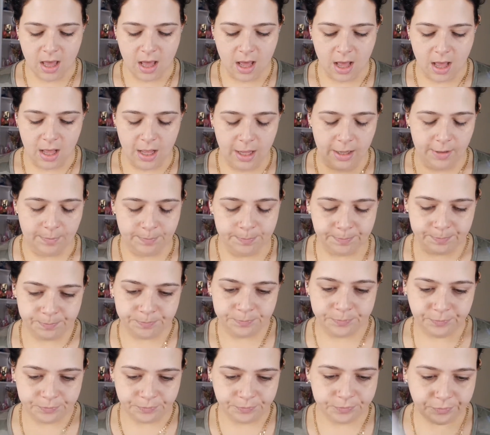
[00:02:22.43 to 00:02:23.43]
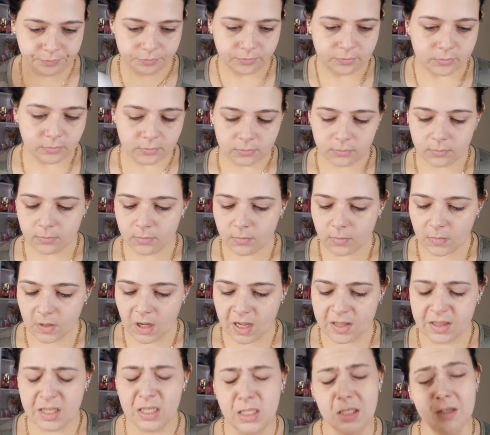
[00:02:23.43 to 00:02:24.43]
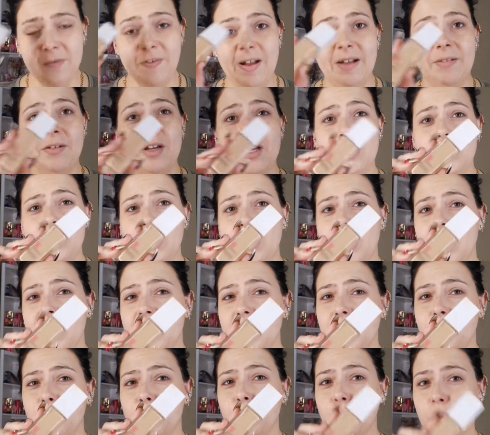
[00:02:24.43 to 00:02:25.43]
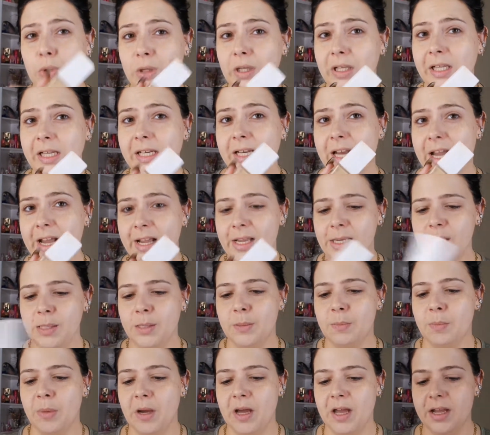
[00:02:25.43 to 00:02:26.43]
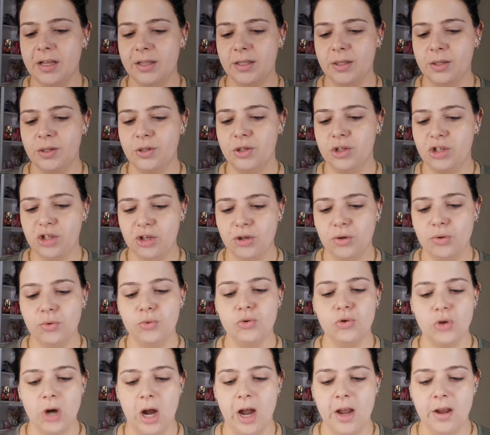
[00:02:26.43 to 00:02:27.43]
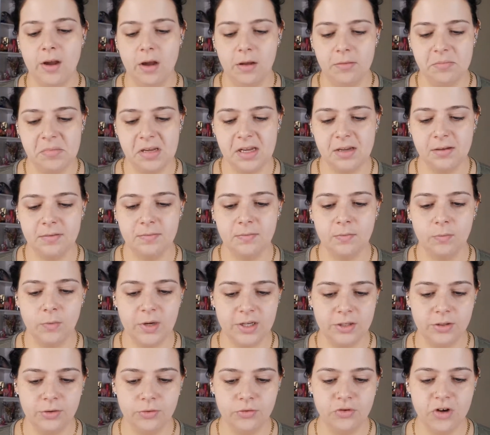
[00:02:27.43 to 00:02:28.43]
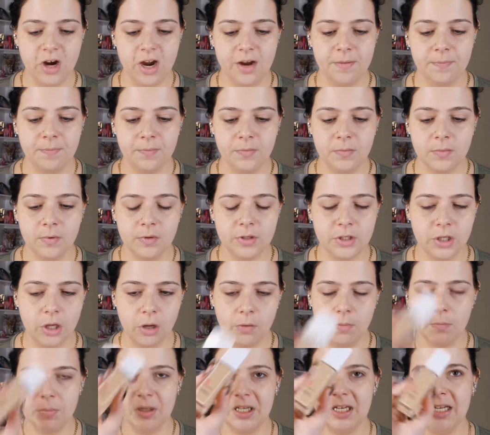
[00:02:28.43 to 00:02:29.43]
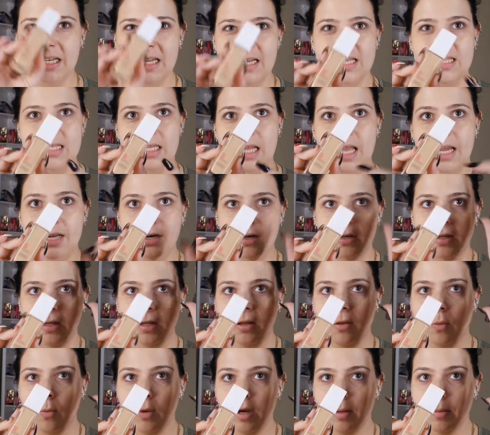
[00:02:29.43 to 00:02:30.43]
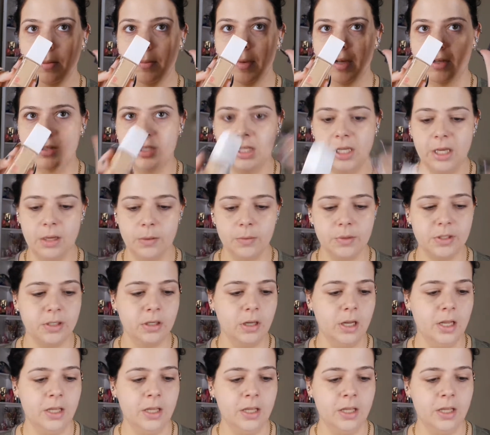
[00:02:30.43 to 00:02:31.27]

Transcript: And this foundation is really nice, but it's too dry on me. Way too dry. So, but it is lighter than the one I'm about to use.